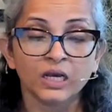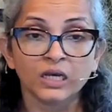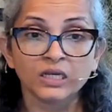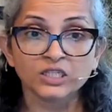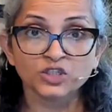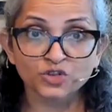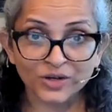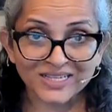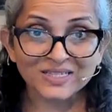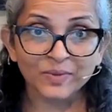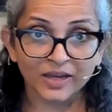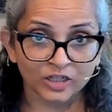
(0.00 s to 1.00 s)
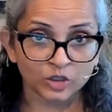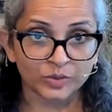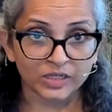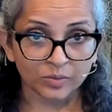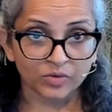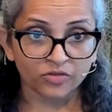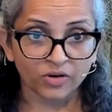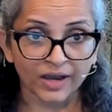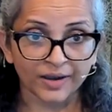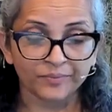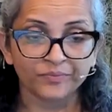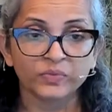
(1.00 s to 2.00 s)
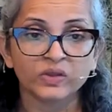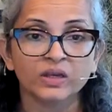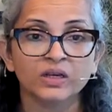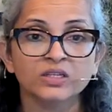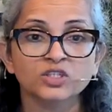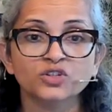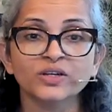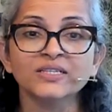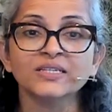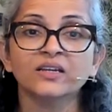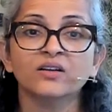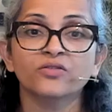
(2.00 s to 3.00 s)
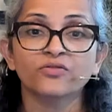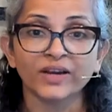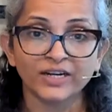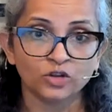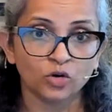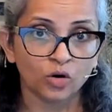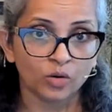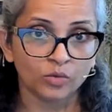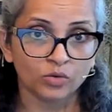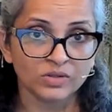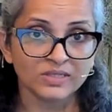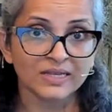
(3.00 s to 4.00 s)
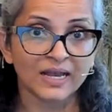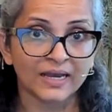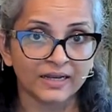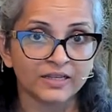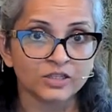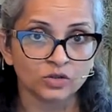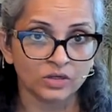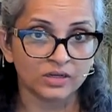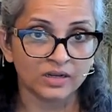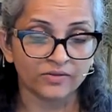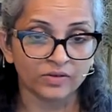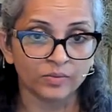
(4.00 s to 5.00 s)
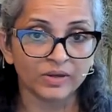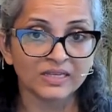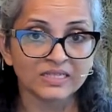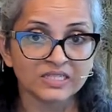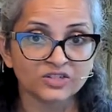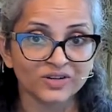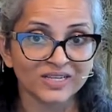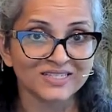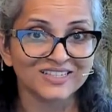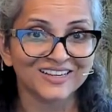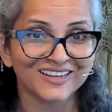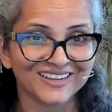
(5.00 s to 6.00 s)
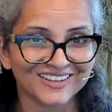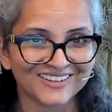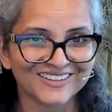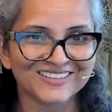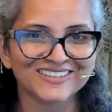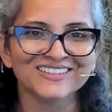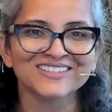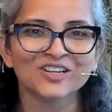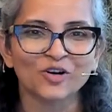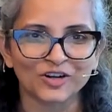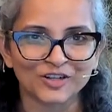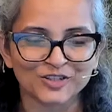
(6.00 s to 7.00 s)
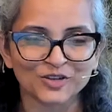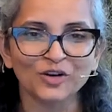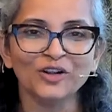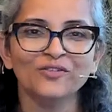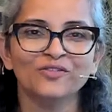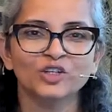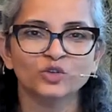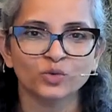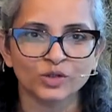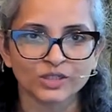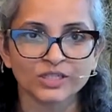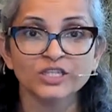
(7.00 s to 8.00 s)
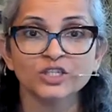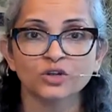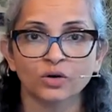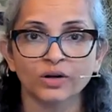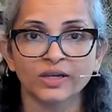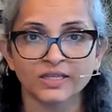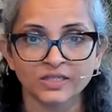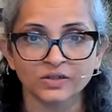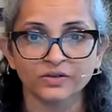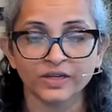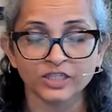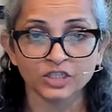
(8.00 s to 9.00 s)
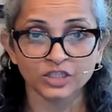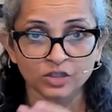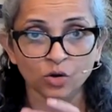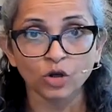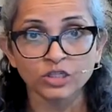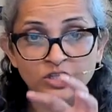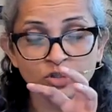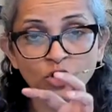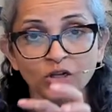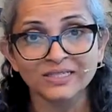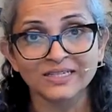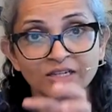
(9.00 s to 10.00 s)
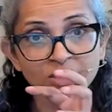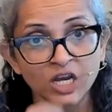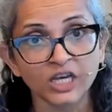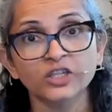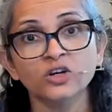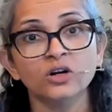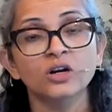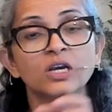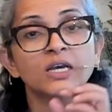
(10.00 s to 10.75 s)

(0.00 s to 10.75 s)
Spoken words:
Stress management, number 5. Stress can affect your hormones and insulin level because stress increases cortisol, which worsens your insulin resistance. Cortisol is another